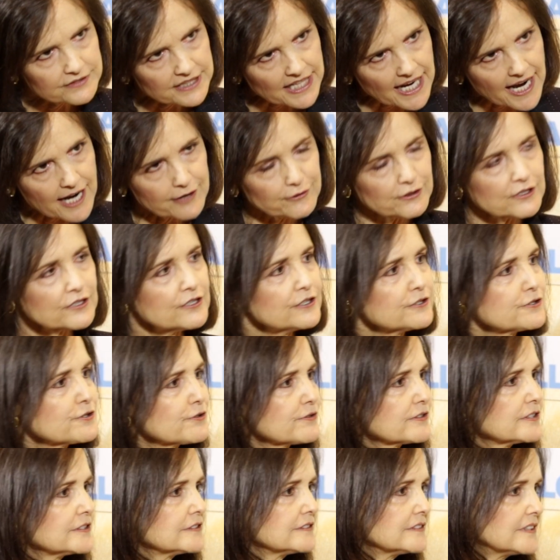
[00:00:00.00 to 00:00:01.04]
an
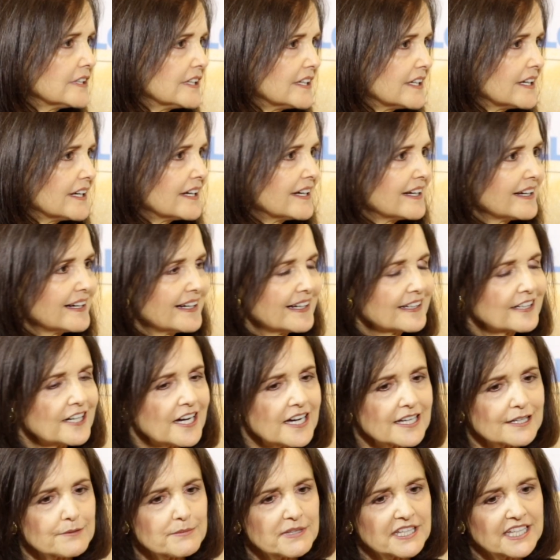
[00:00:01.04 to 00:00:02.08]
agricultural
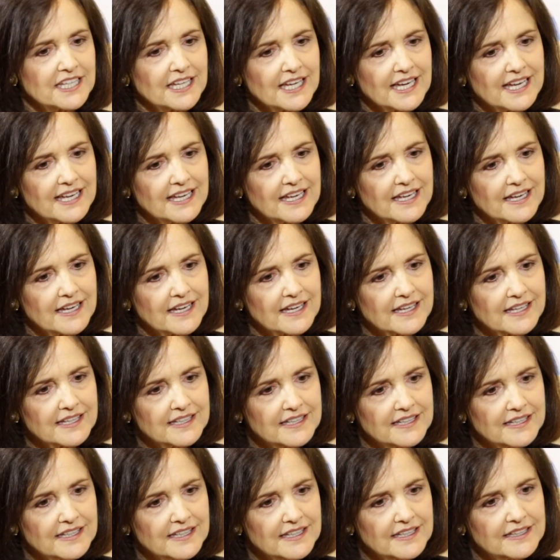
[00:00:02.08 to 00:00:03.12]
economy
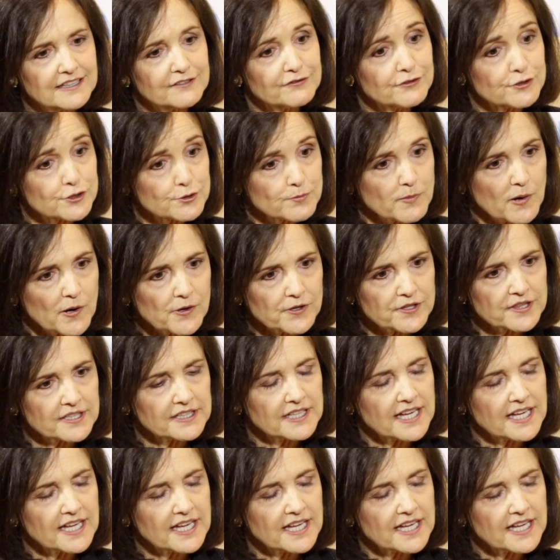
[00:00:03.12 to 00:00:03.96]
in the first part of the